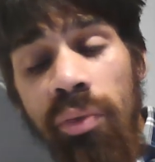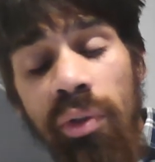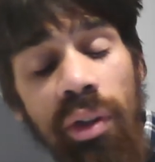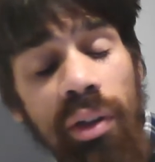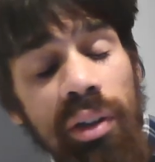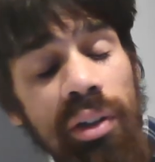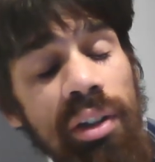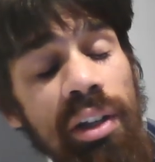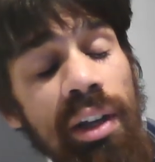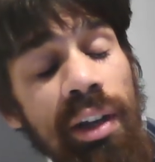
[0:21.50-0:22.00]

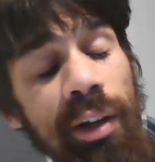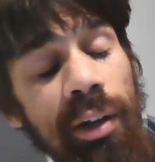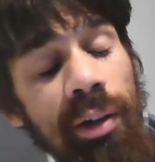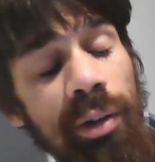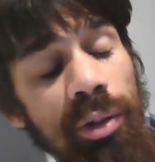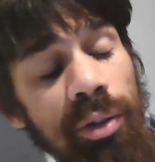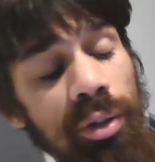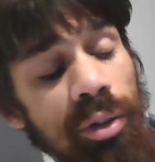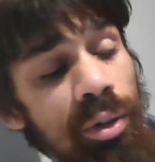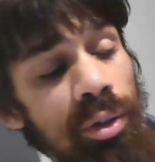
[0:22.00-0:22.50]
And yeah,
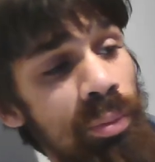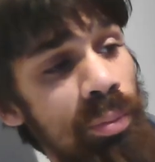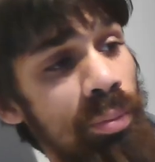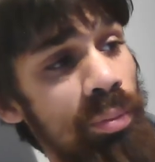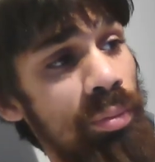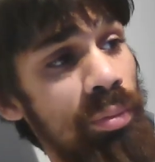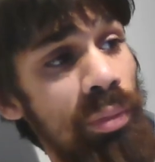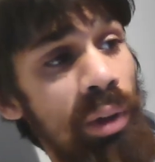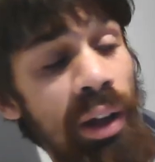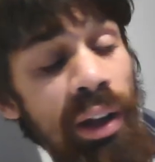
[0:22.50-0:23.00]
um,
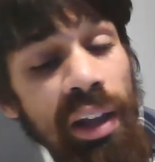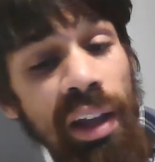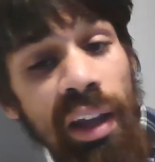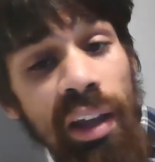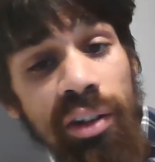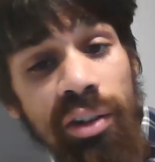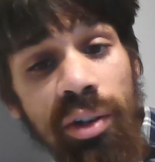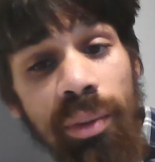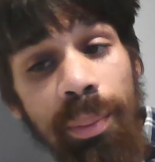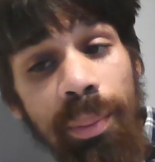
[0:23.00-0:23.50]
I
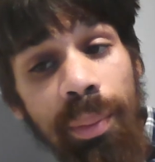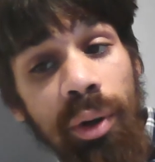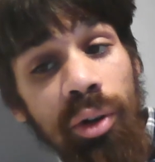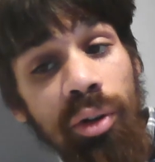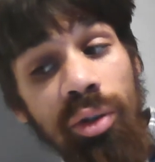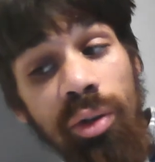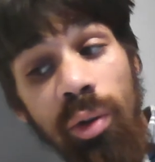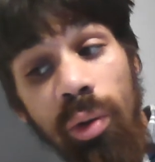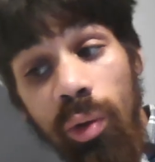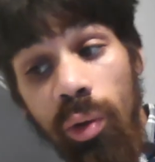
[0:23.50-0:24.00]
hit a
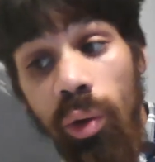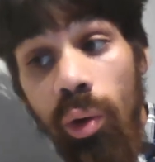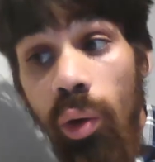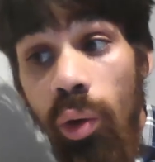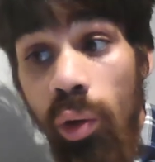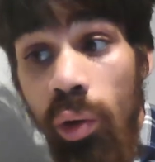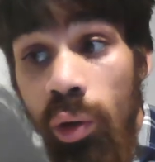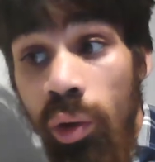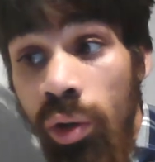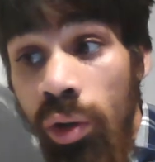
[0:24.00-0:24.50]
personal
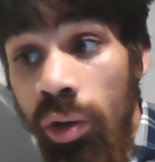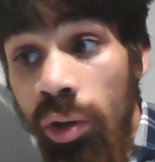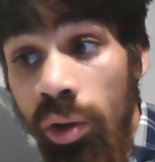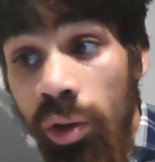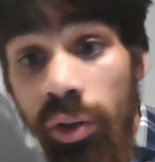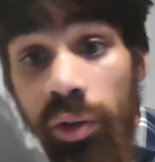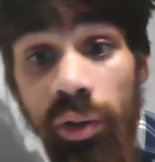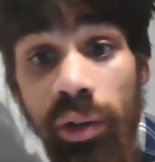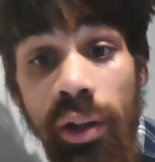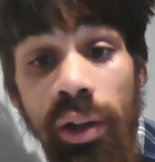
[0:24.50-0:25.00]
goal
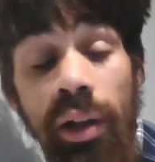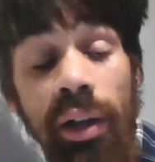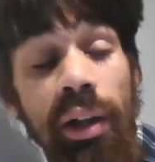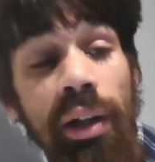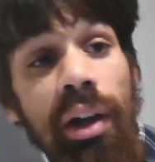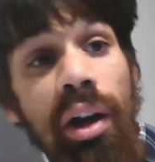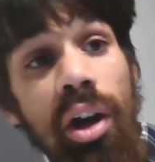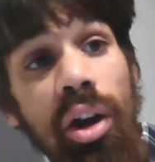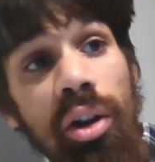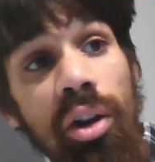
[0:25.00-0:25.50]

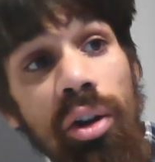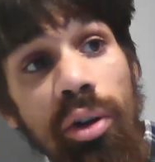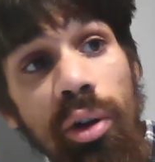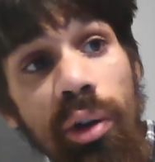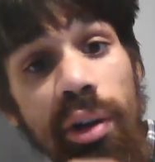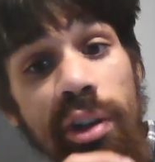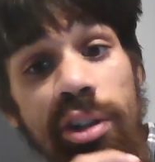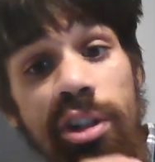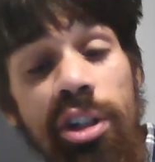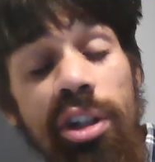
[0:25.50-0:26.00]
that I
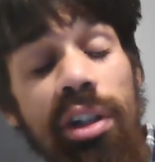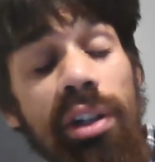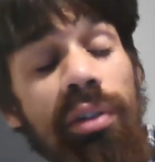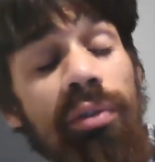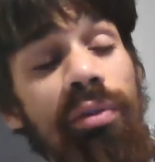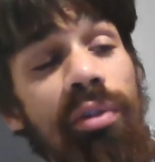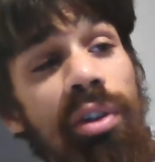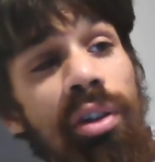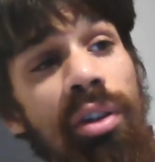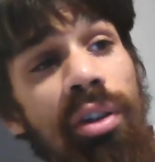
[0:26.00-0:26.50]

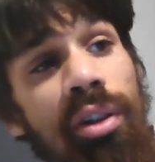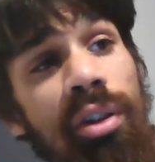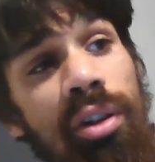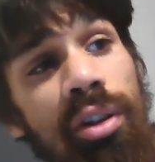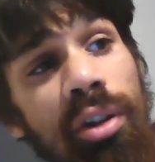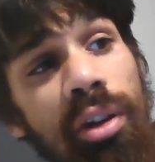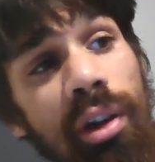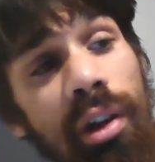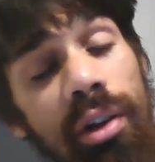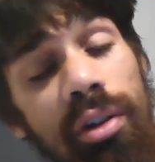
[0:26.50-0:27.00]
underachieved.
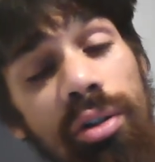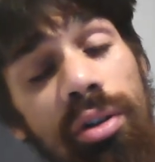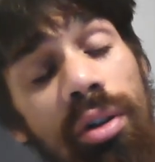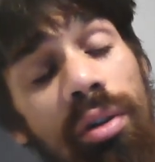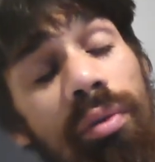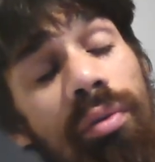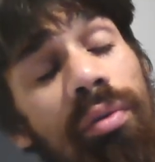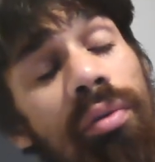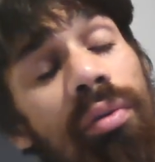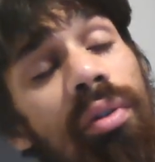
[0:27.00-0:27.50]
I should
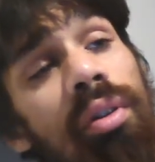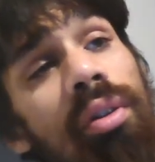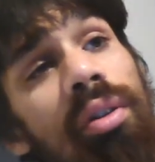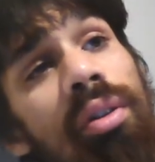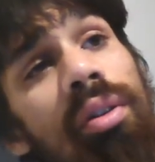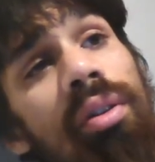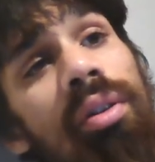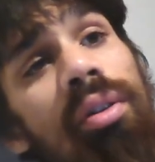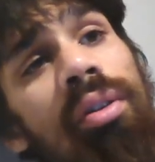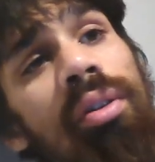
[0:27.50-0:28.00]
have
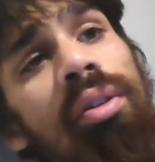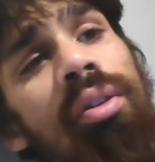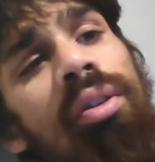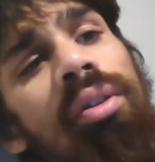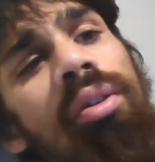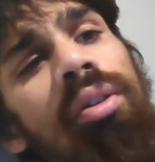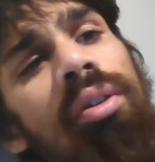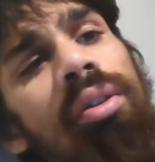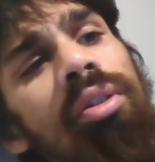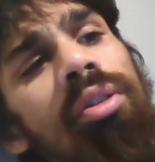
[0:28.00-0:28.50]

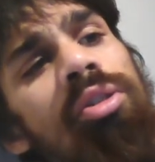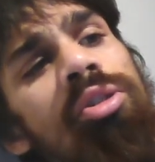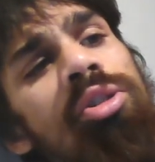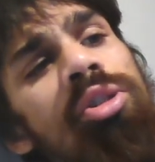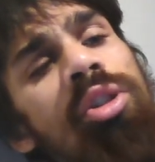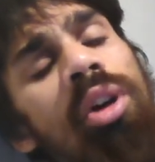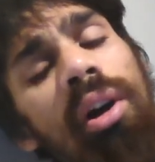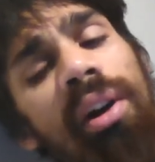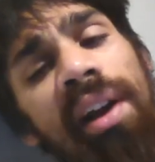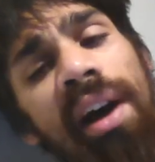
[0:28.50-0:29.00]

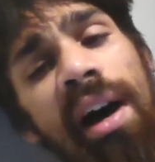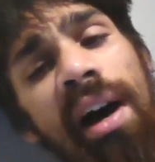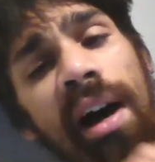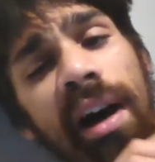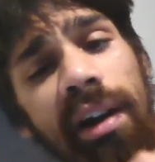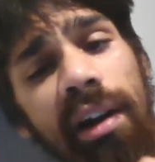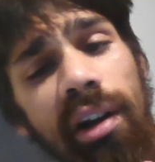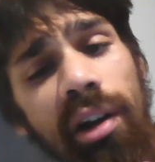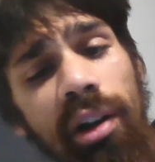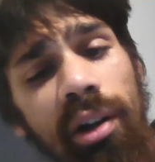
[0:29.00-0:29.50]
shot
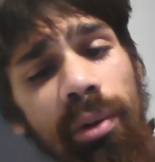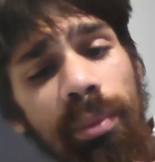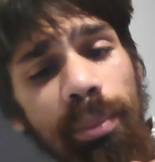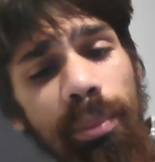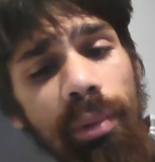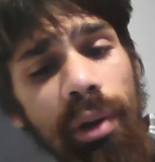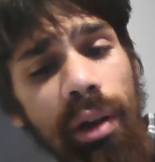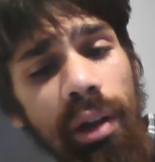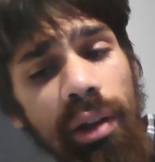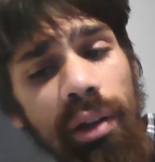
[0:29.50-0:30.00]
higher,
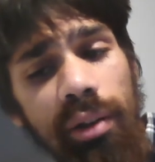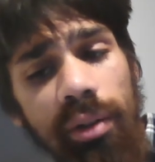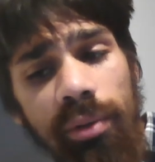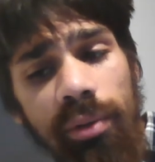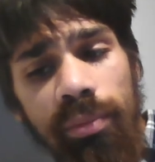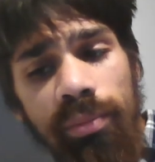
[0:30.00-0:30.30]
but